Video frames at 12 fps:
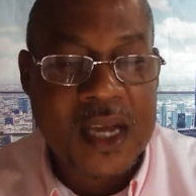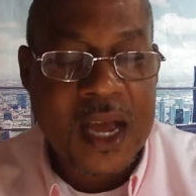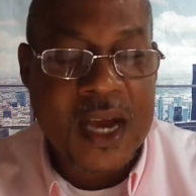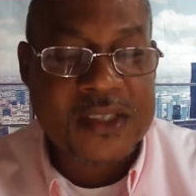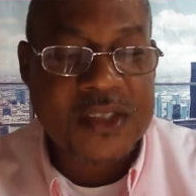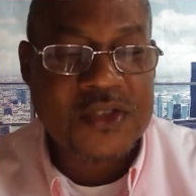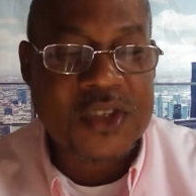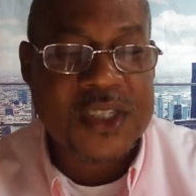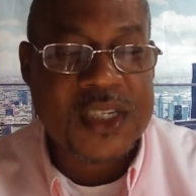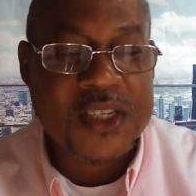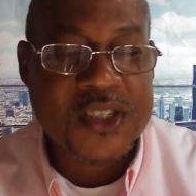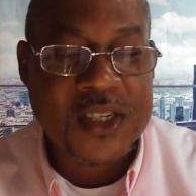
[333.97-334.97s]
as a
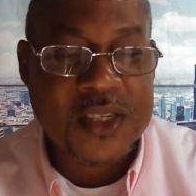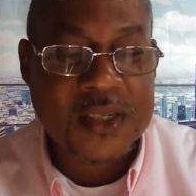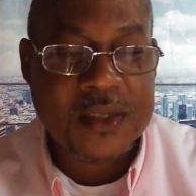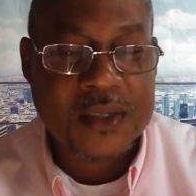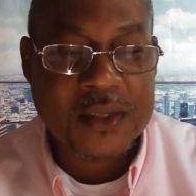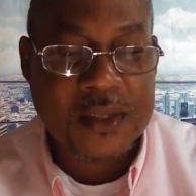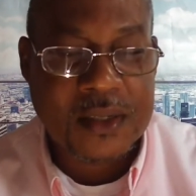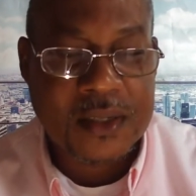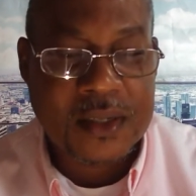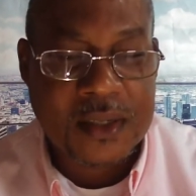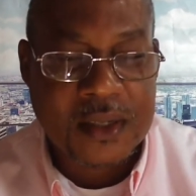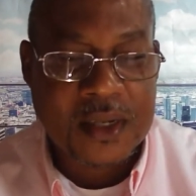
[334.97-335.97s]
tradition
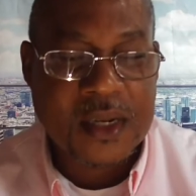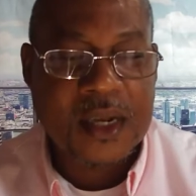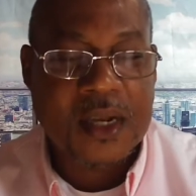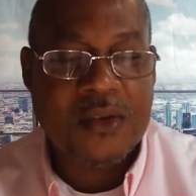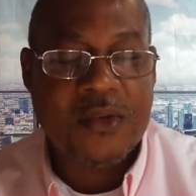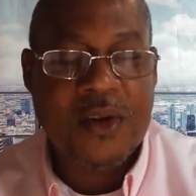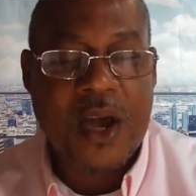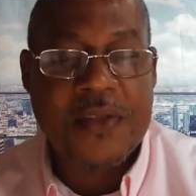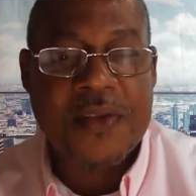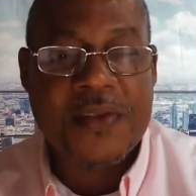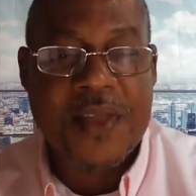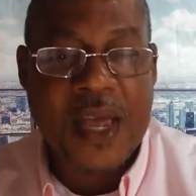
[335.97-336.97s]

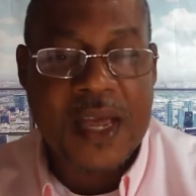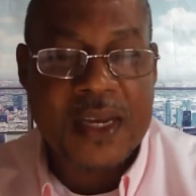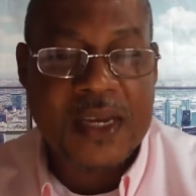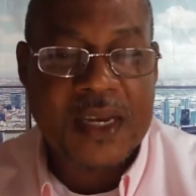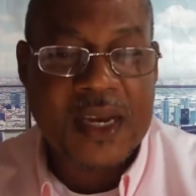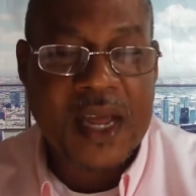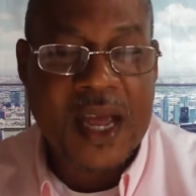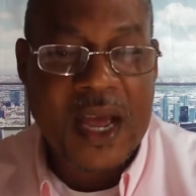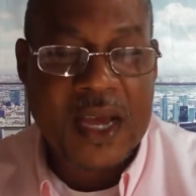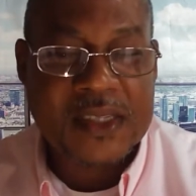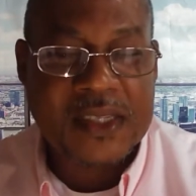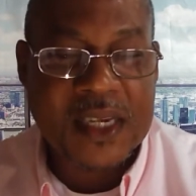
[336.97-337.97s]
rather than
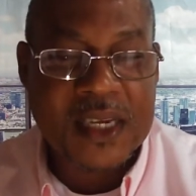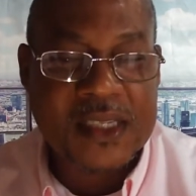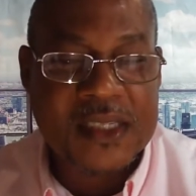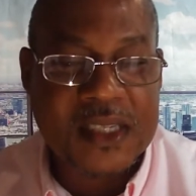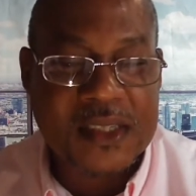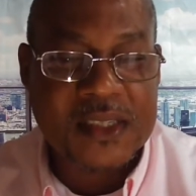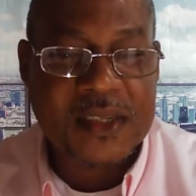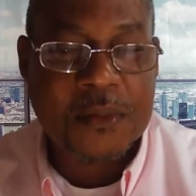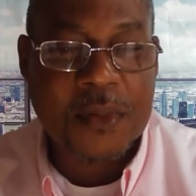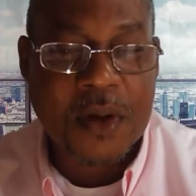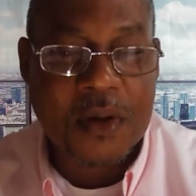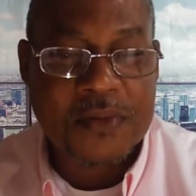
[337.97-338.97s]
as a
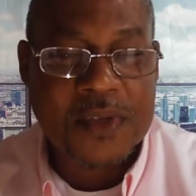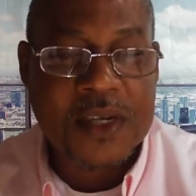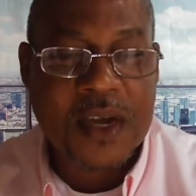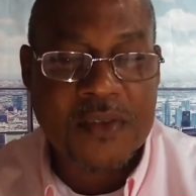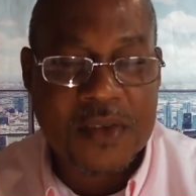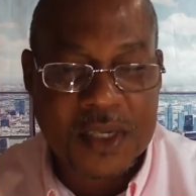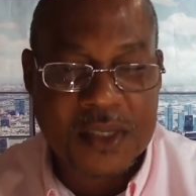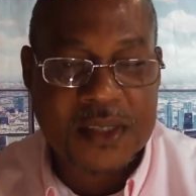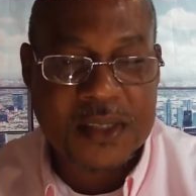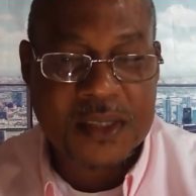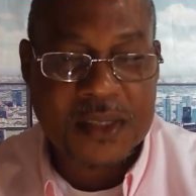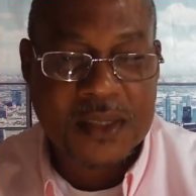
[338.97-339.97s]
system of
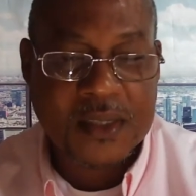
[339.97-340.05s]
governance.